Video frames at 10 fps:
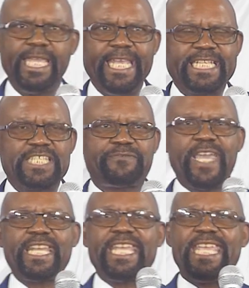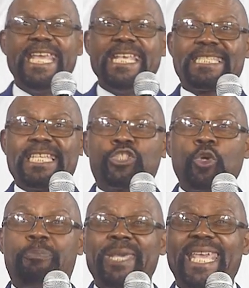It is very easy
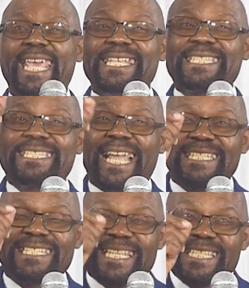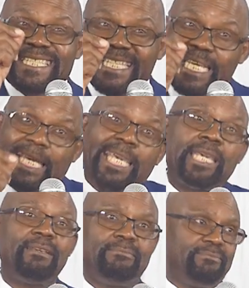to be a statistic
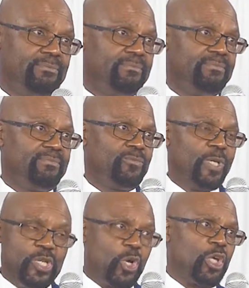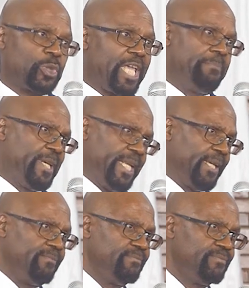when you go to camp
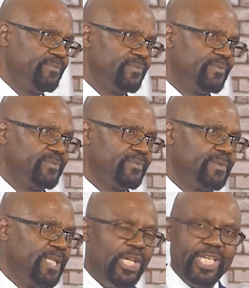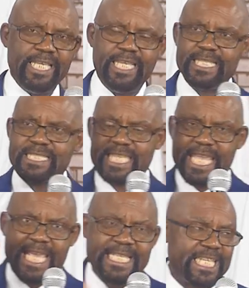meeting. It's
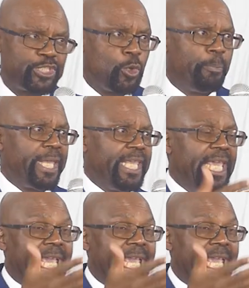easy to be